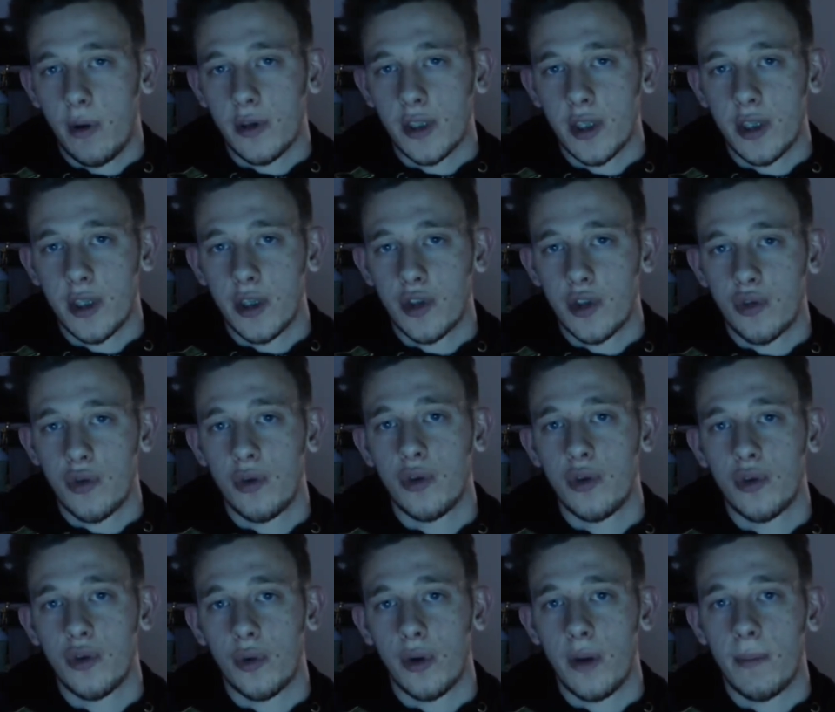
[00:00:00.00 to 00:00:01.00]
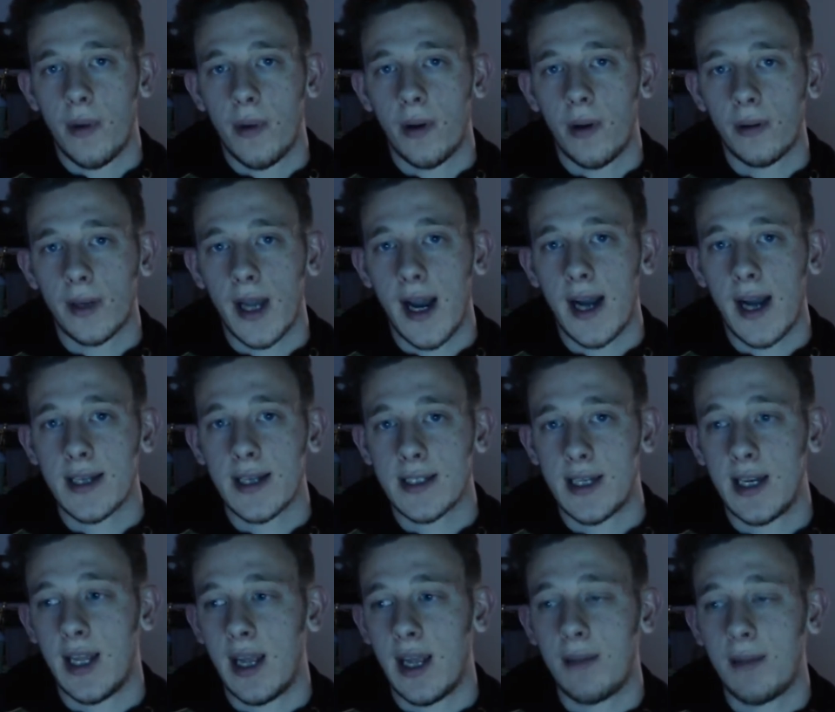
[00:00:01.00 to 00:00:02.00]
watched the True Geordie
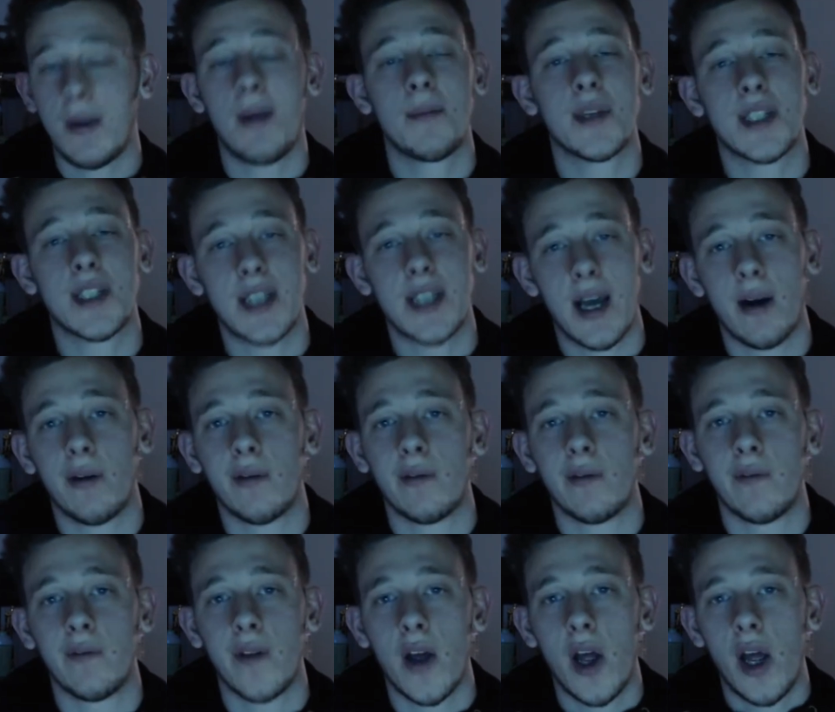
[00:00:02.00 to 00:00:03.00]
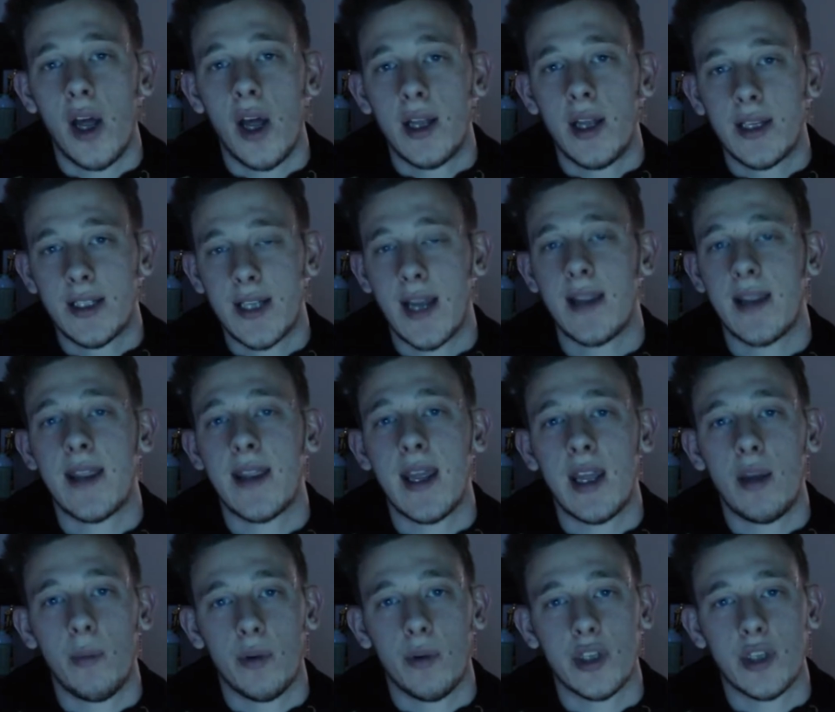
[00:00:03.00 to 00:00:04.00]
podcast, and him himself said
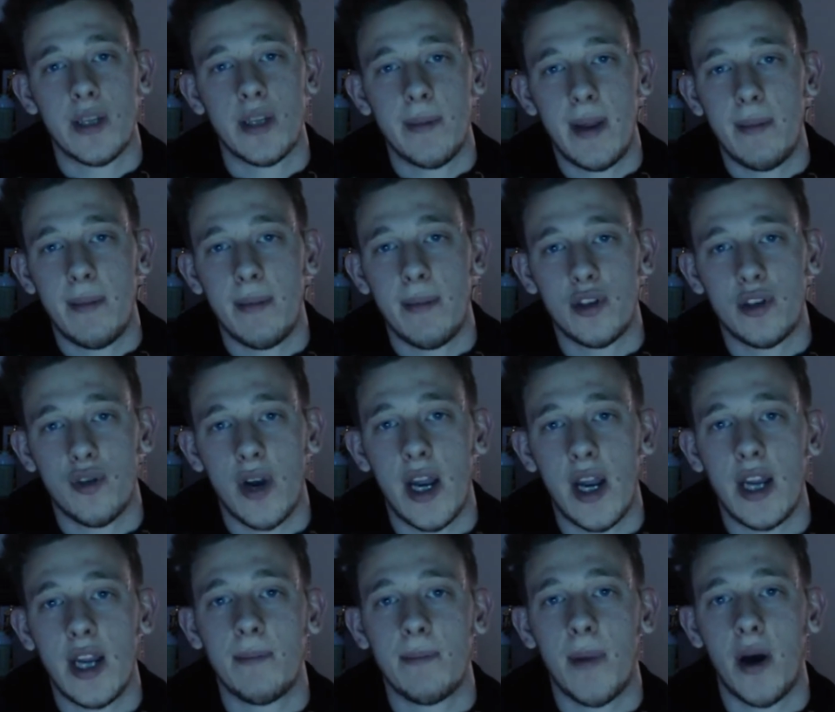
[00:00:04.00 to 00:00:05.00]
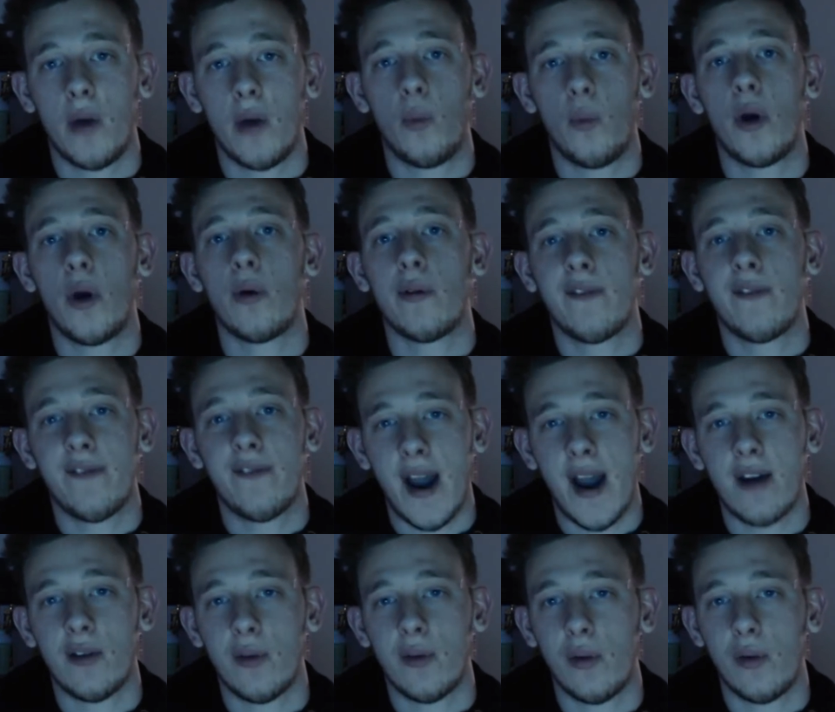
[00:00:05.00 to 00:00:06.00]
that he wants to be portrayed by Will
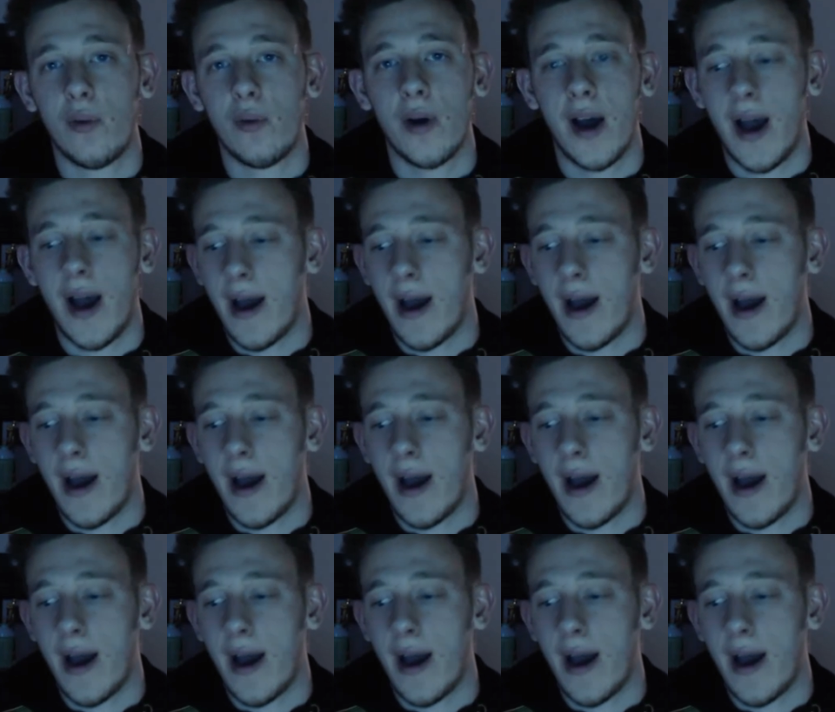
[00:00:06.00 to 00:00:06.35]
Ferrell,